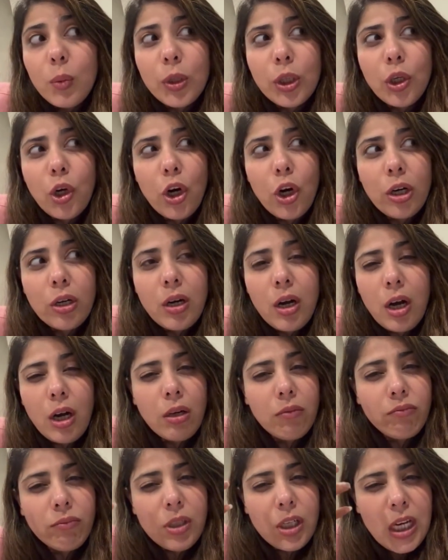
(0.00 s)

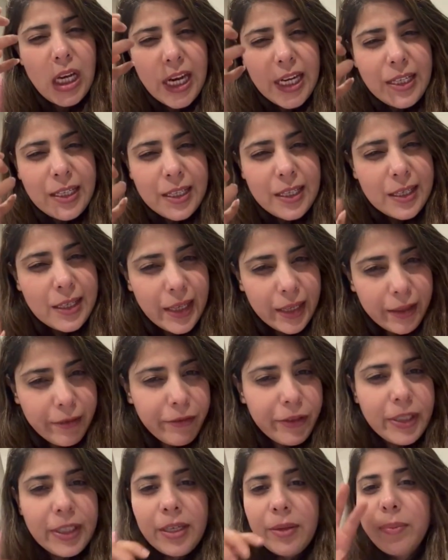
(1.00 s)
your less
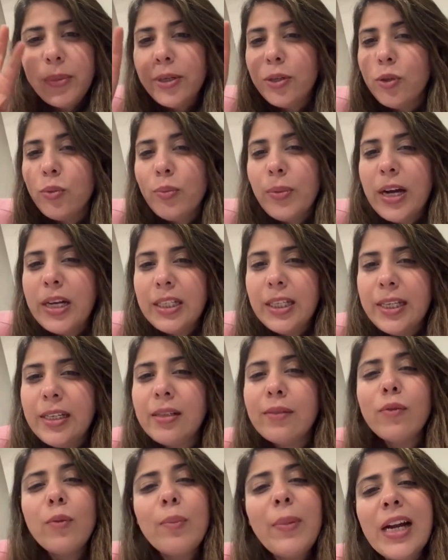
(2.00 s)
effort compared to match the
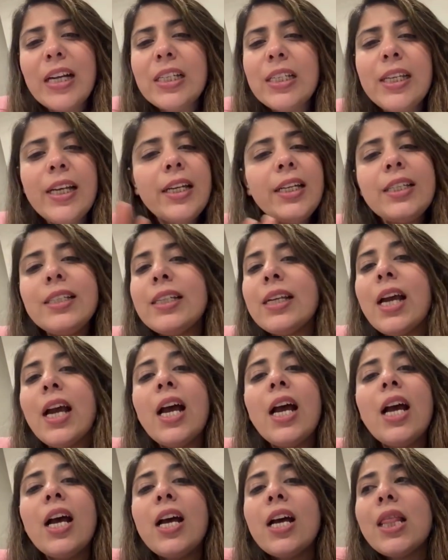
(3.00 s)
headings. For match the headings,
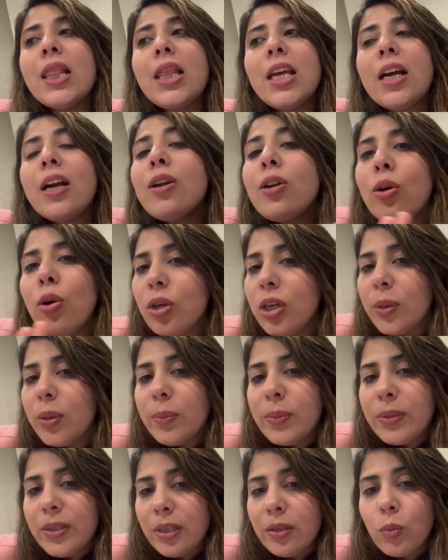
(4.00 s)
there are no
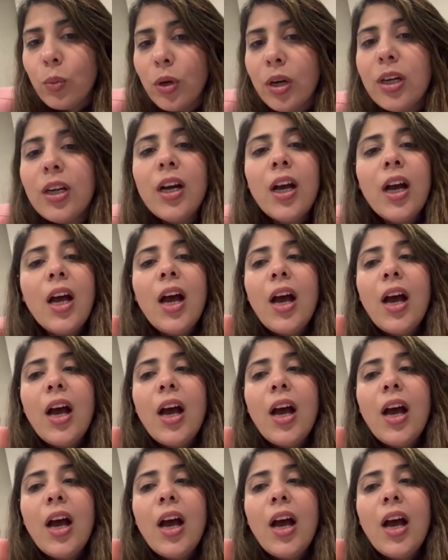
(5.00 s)
tips that work.